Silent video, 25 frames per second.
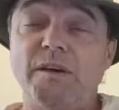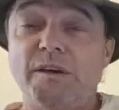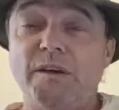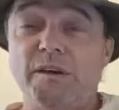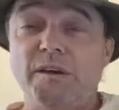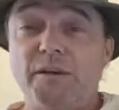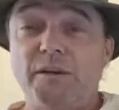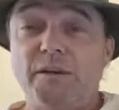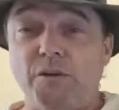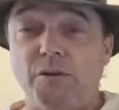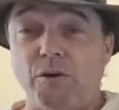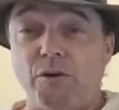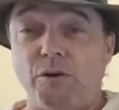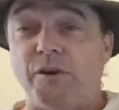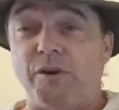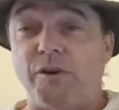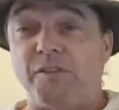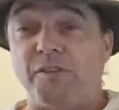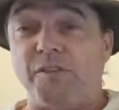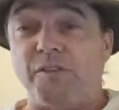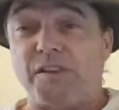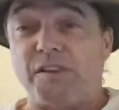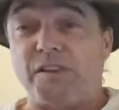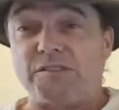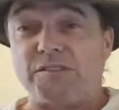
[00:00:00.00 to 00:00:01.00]
You know
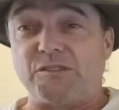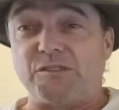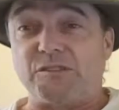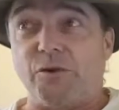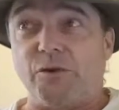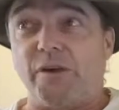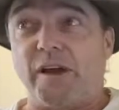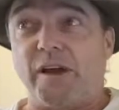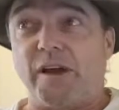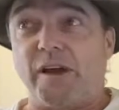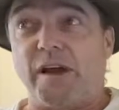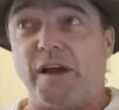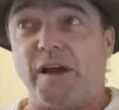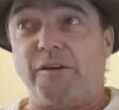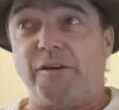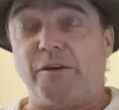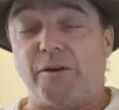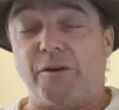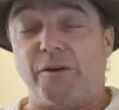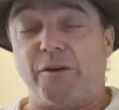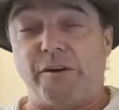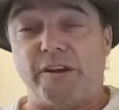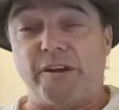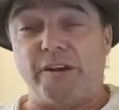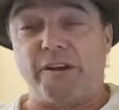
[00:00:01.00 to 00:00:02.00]
anything that's going on? You
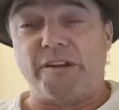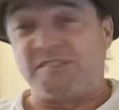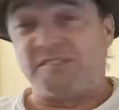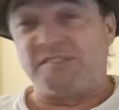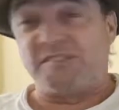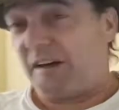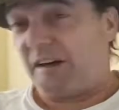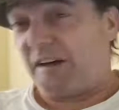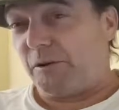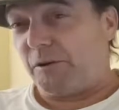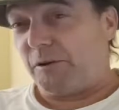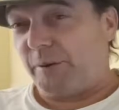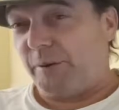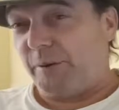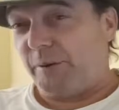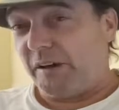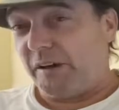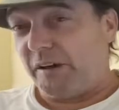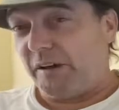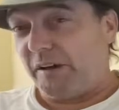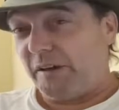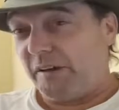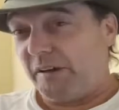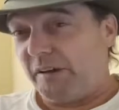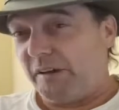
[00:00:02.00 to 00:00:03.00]
heard any scuttlebutt?
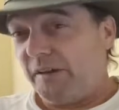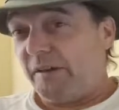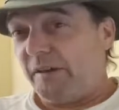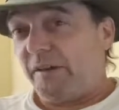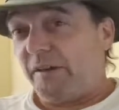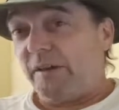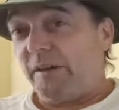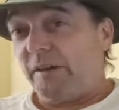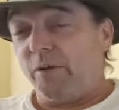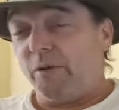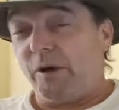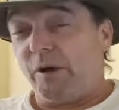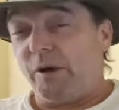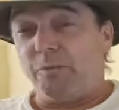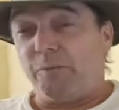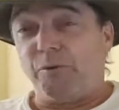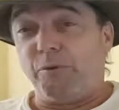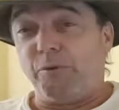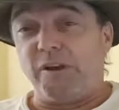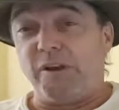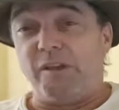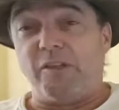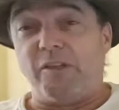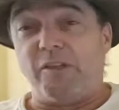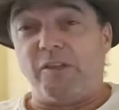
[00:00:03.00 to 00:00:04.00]
You want to
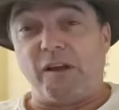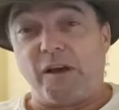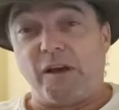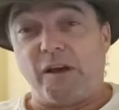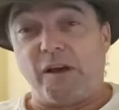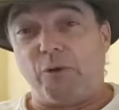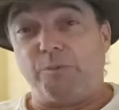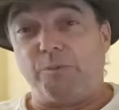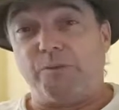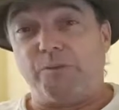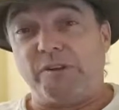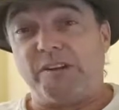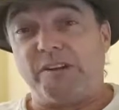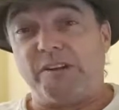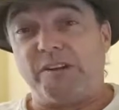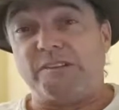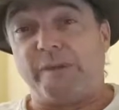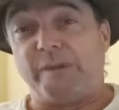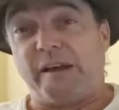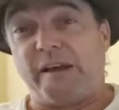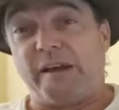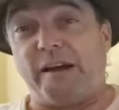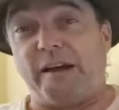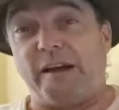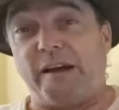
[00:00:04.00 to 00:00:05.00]
put anything out? Please
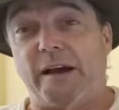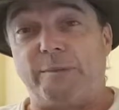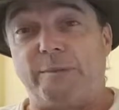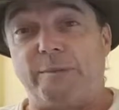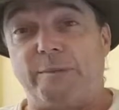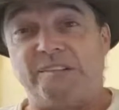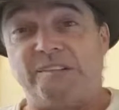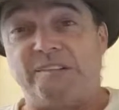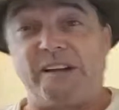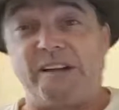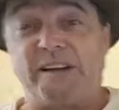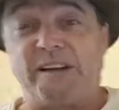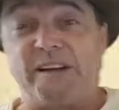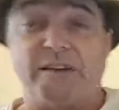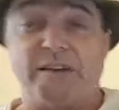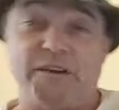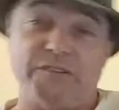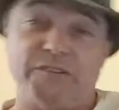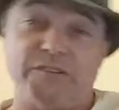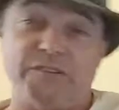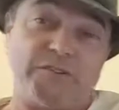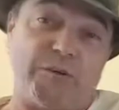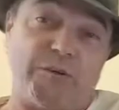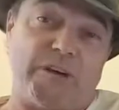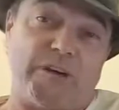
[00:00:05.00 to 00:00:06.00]
make comments on
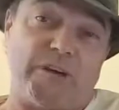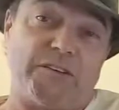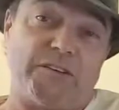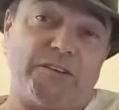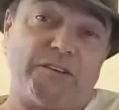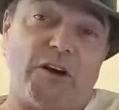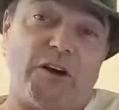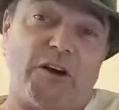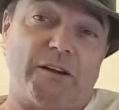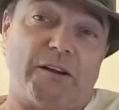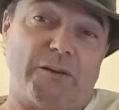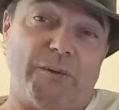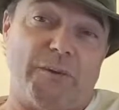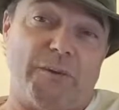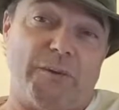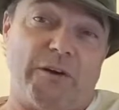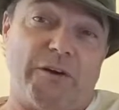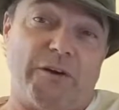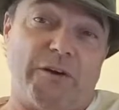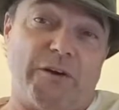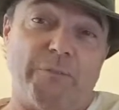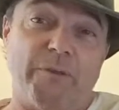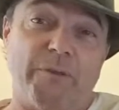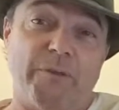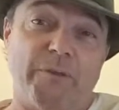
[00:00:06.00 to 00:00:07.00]
here so we can talk about
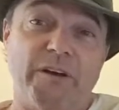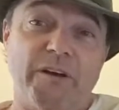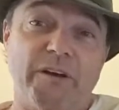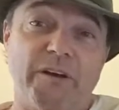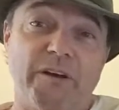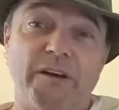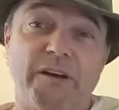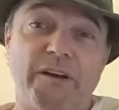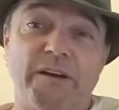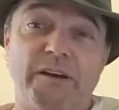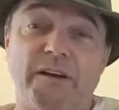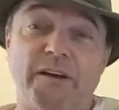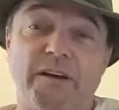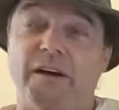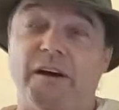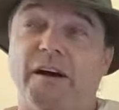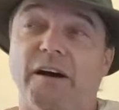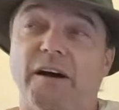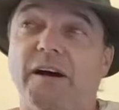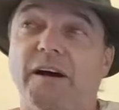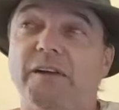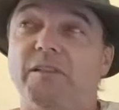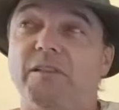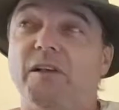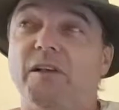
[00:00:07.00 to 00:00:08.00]
them.
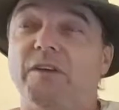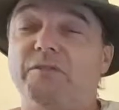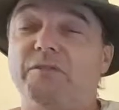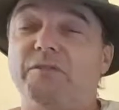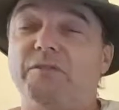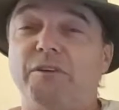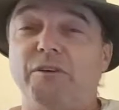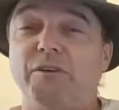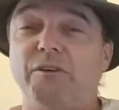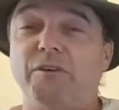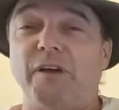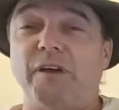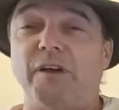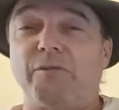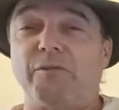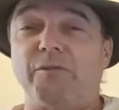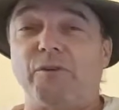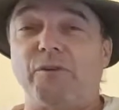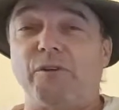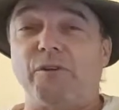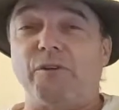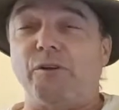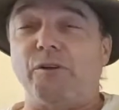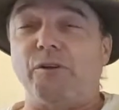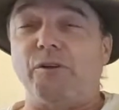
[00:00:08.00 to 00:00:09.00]
I'd love to do that for
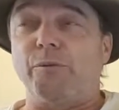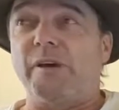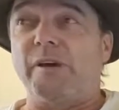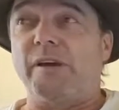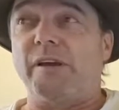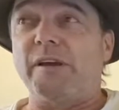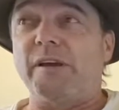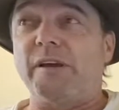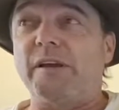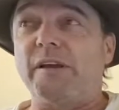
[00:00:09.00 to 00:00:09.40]
a little bit.